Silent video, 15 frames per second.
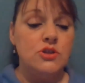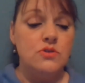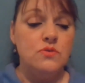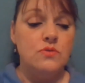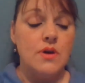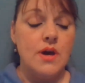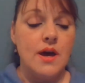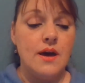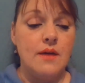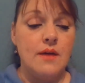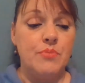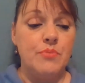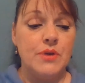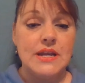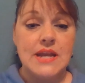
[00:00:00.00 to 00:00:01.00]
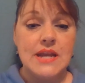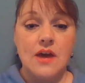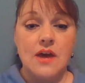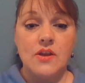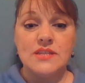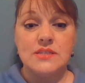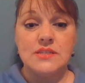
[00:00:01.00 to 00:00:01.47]
to print it
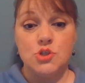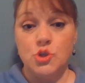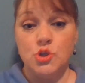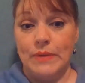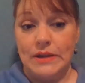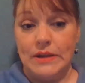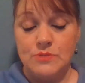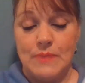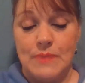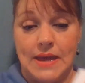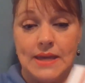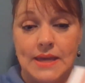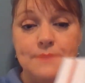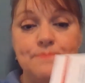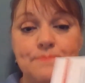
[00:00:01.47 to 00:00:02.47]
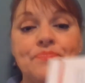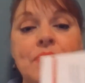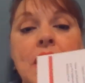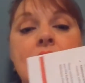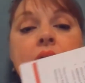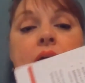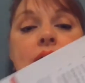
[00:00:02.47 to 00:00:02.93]
out as a 2-page packet.
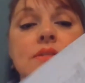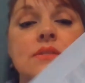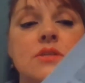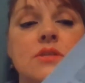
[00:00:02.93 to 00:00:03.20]
And